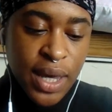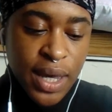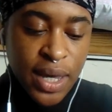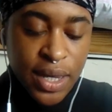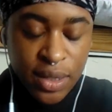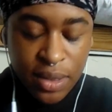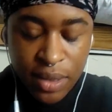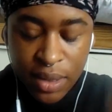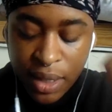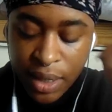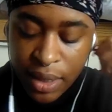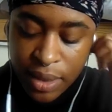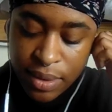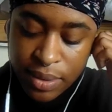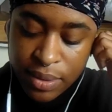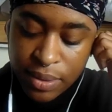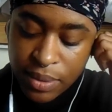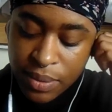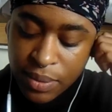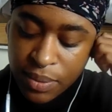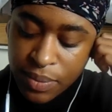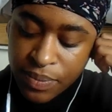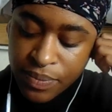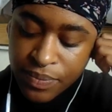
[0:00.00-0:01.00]

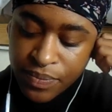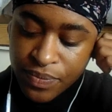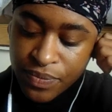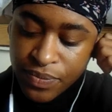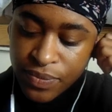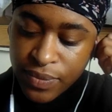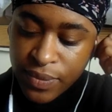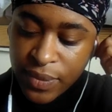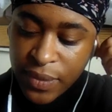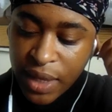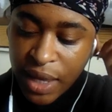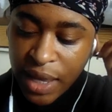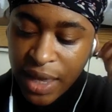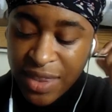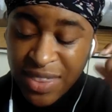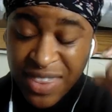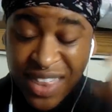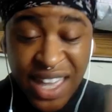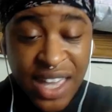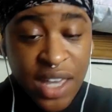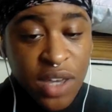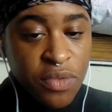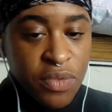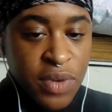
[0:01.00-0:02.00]
And
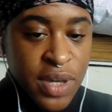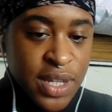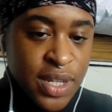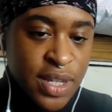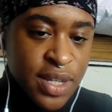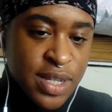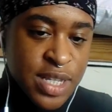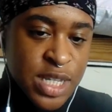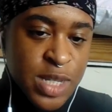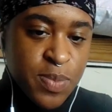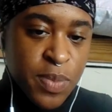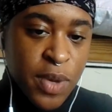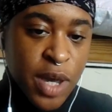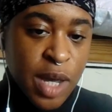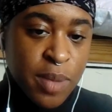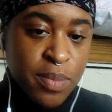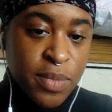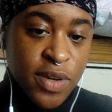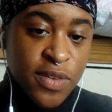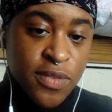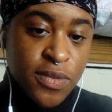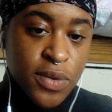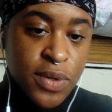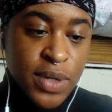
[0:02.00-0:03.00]
they really inspire
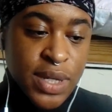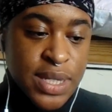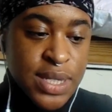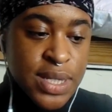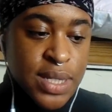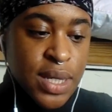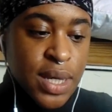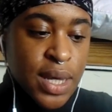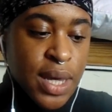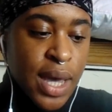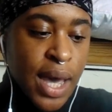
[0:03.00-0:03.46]
my voice.